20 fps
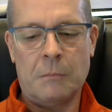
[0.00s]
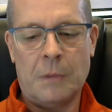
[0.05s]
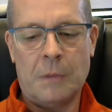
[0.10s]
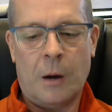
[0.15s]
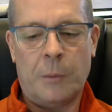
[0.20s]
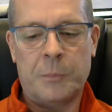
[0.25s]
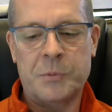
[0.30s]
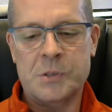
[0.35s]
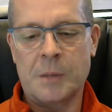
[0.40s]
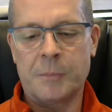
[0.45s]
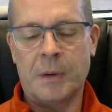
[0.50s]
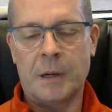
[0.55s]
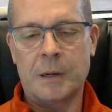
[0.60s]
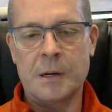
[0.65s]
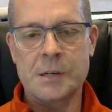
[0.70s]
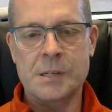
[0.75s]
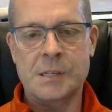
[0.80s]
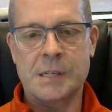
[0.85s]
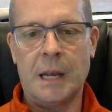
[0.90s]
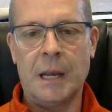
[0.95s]
helps them
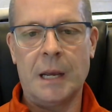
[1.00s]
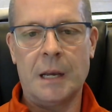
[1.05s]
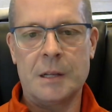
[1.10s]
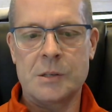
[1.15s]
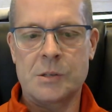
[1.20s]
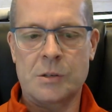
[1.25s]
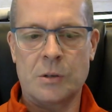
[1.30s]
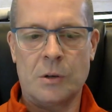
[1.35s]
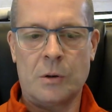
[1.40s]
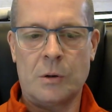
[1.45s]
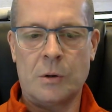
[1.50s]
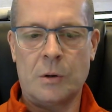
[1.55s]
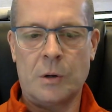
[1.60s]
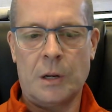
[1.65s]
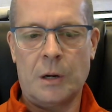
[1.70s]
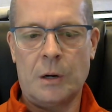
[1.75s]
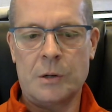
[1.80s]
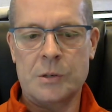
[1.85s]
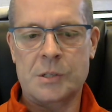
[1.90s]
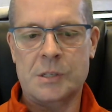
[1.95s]
understand. So,
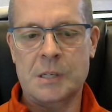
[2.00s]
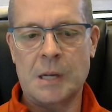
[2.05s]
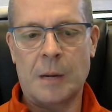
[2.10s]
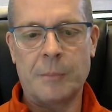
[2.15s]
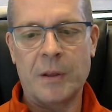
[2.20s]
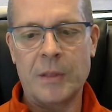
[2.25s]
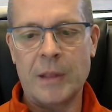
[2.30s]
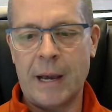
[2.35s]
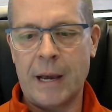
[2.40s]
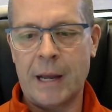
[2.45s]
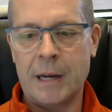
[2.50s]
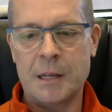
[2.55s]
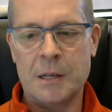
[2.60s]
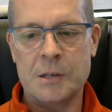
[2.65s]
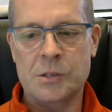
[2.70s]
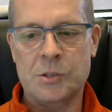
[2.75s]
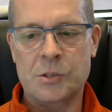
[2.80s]
some of that is